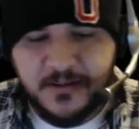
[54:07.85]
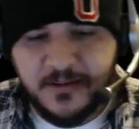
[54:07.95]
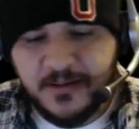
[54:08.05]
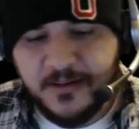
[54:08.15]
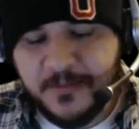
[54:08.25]

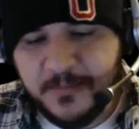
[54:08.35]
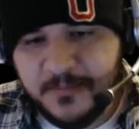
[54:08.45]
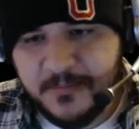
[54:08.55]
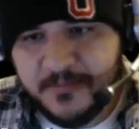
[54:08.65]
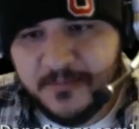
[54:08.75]

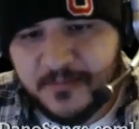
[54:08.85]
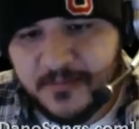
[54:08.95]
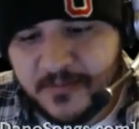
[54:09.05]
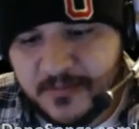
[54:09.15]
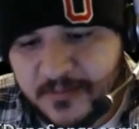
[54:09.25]
Because
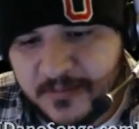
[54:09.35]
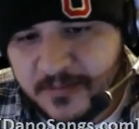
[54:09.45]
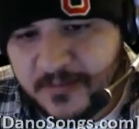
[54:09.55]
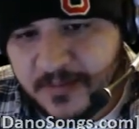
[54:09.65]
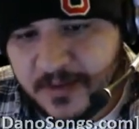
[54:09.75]

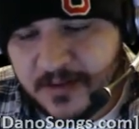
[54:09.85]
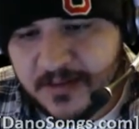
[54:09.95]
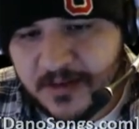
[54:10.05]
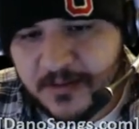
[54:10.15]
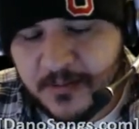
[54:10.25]

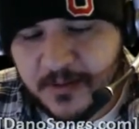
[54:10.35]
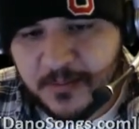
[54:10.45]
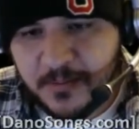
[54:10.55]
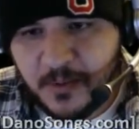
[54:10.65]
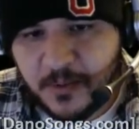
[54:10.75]
I didn't want to
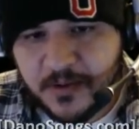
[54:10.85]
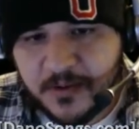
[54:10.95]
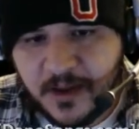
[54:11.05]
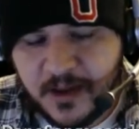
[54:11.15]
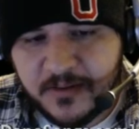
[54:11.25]
bore you
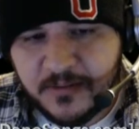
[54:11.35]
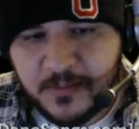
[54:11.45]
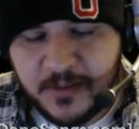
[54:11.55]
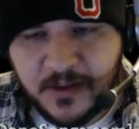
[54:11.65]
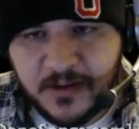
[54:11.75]
guys with
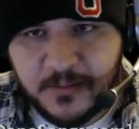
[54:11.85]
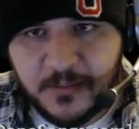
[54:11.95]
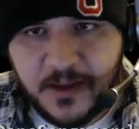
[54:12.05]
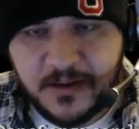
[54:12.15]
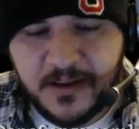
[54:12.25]
me getting
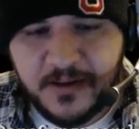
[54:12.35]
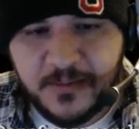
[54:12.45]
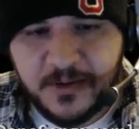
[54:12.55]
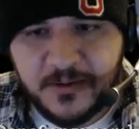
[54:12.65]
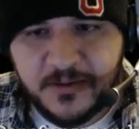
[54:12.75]
bogged down in
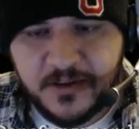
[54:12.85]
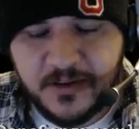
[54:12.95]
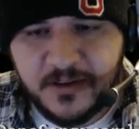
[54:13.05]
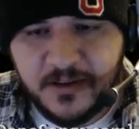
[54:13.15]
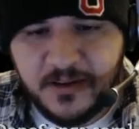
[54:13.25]
minutia
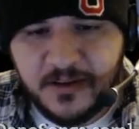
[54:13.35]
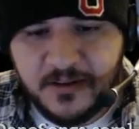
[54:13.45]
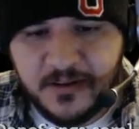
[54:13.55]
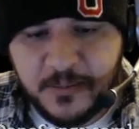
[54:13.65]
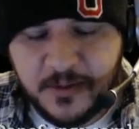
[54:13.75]

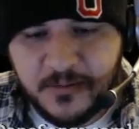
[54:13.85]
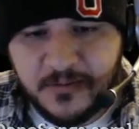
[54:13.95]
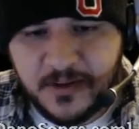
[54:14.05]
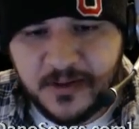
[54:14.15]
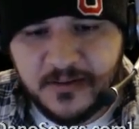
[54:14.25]
on the build
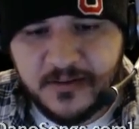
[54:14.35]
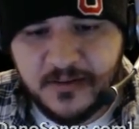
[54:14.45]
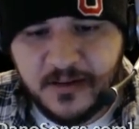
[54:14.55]
phase.